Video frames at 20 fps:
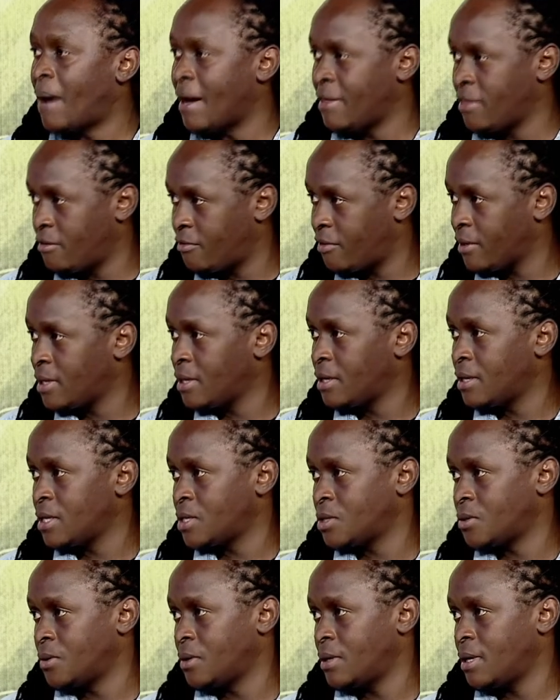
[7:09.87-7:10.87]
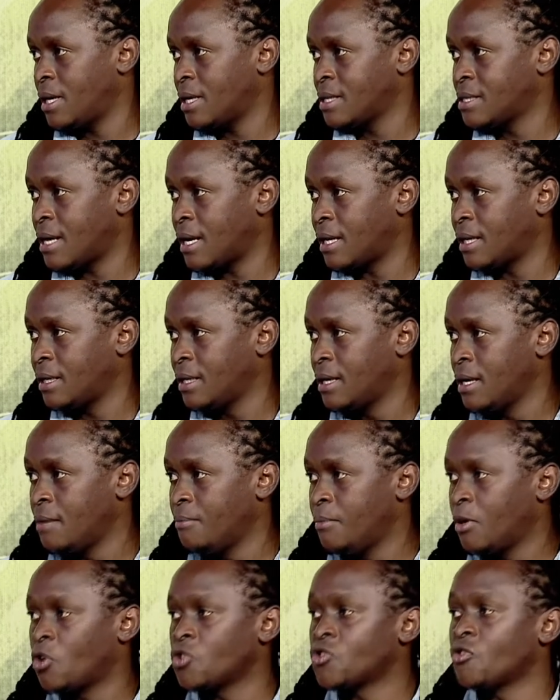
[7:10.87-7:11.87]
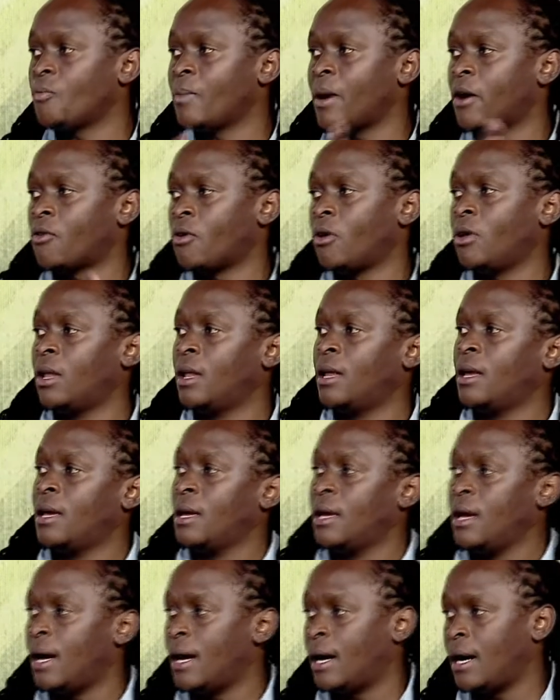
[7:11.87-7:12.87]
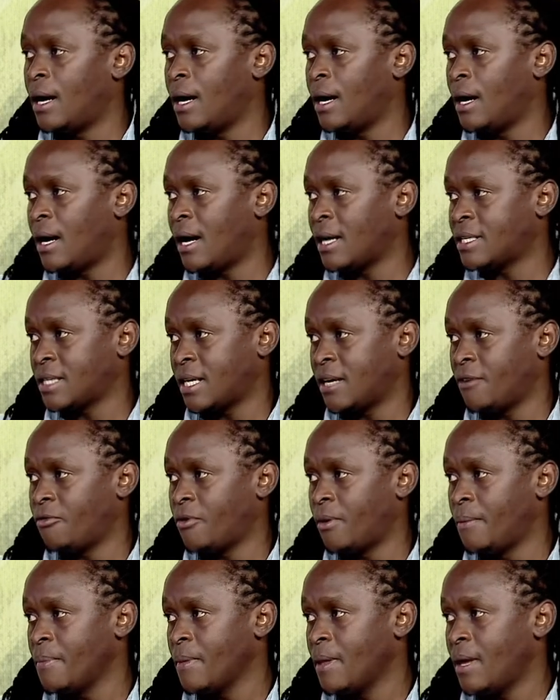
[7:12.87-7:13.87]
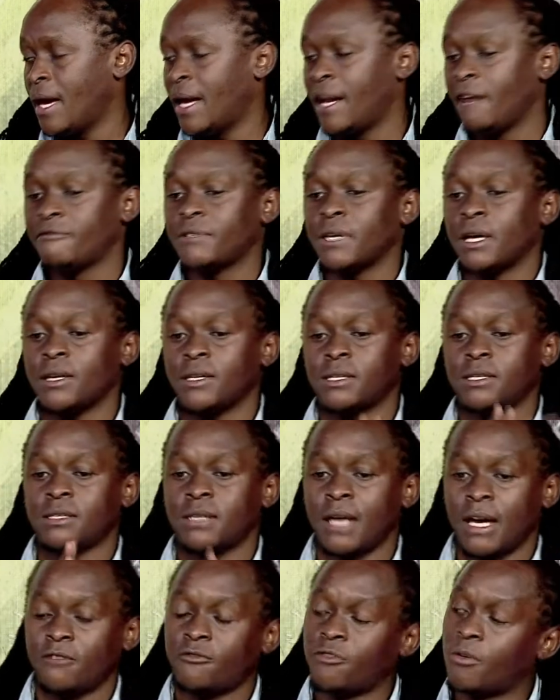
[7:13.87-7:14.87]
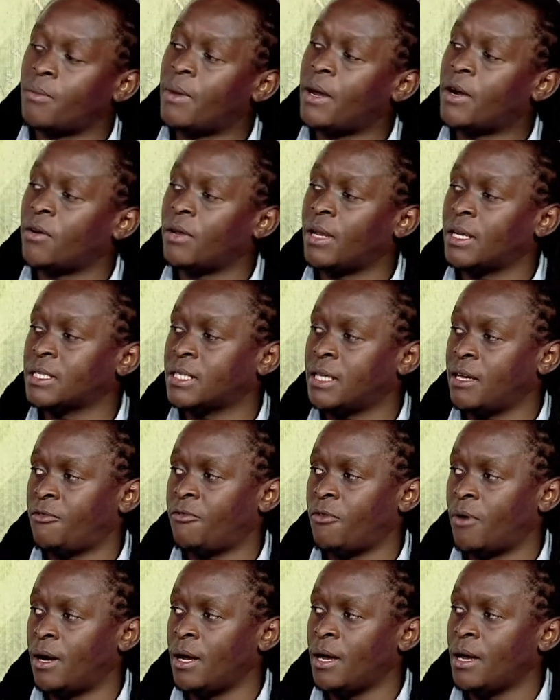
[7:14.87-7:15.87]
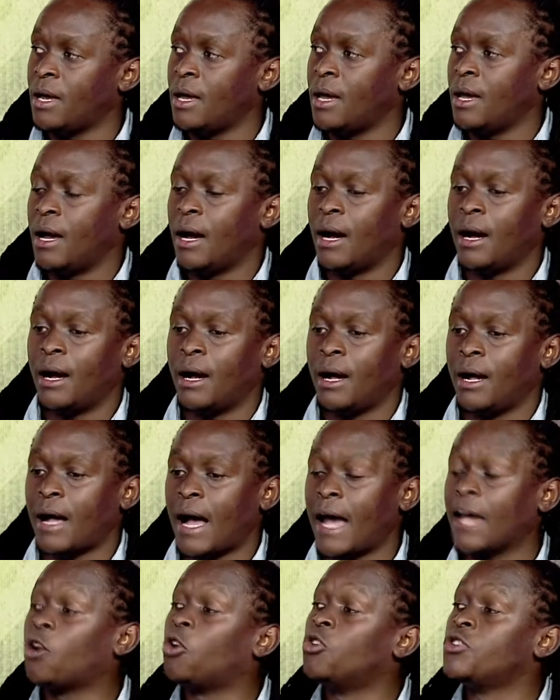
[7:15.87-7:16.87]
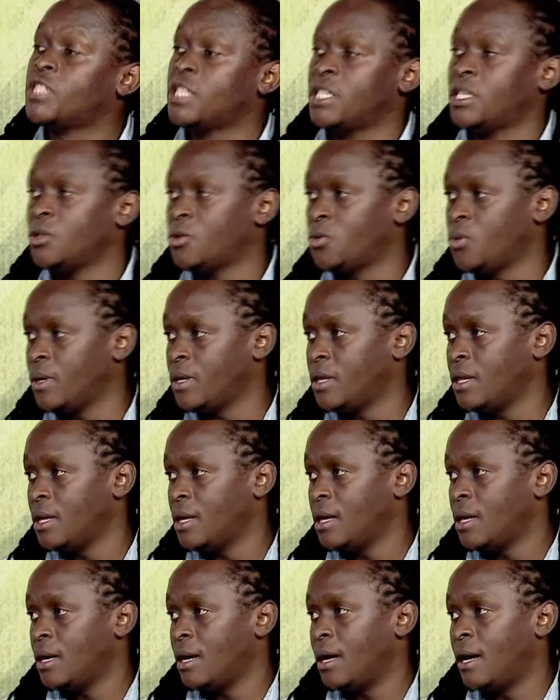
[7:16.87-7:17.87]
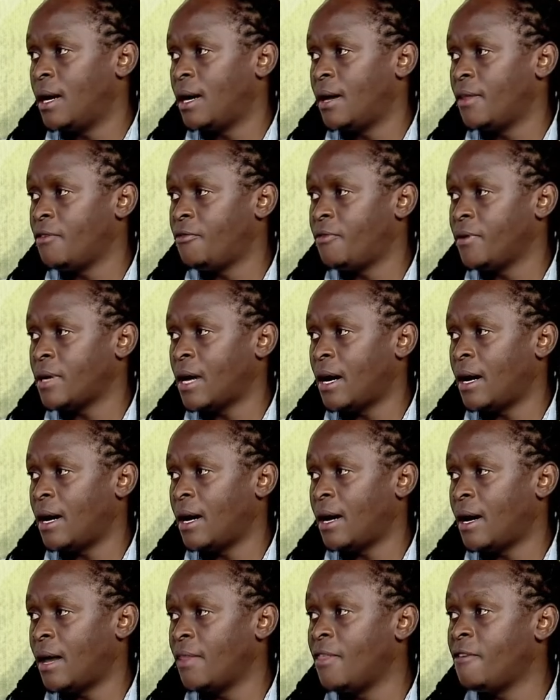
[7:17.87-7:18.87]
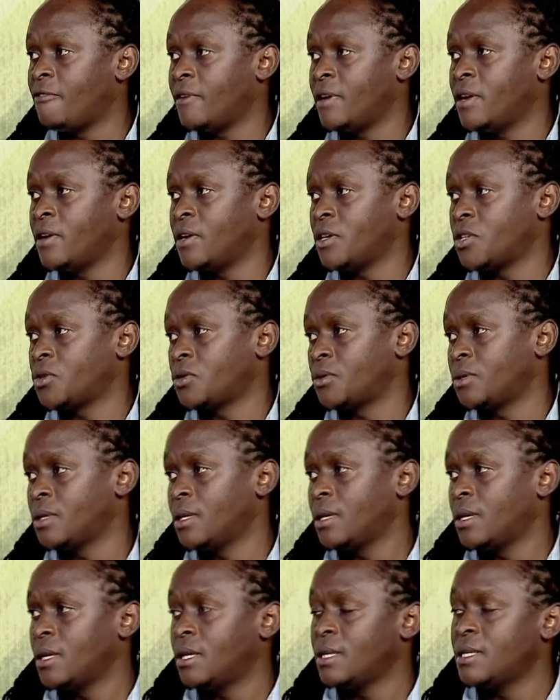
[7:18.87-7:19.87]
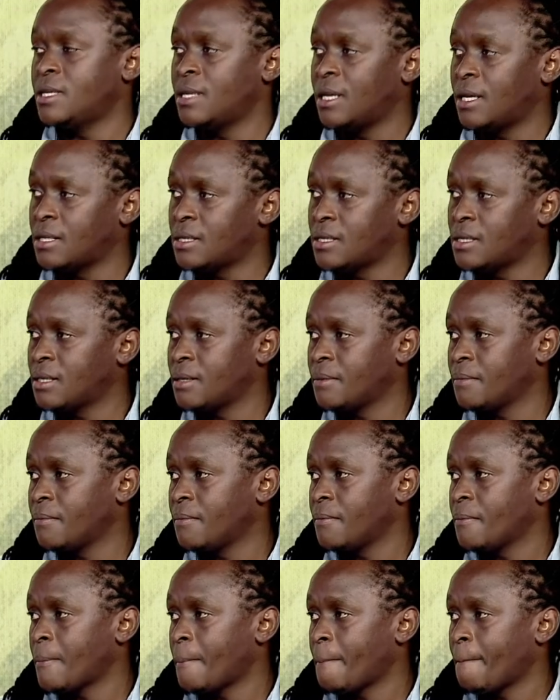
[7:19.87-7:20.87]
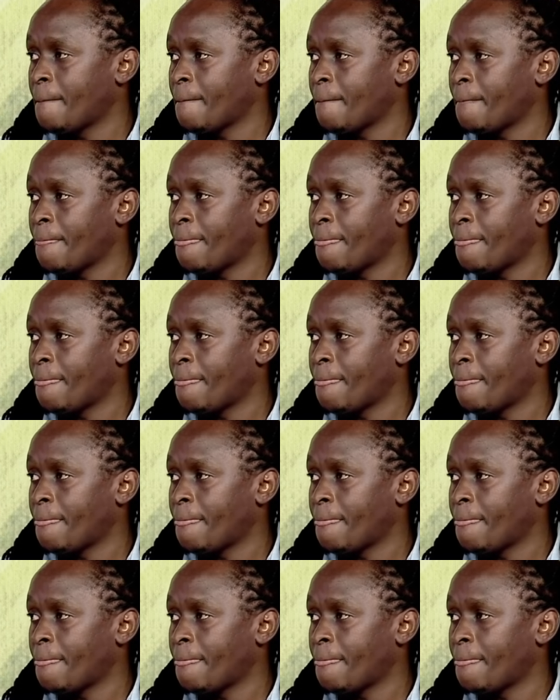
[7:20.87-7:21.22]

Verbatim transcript: By the Federation, okay. Exactly. Yeah. Because of my role mm-hmm. uh, at K F W A. Yes. And after I resigned from my role at K F W A, yeah. uh, I continued with. Uh, the fed uh, at the Federation. Yes. Yes. Wow.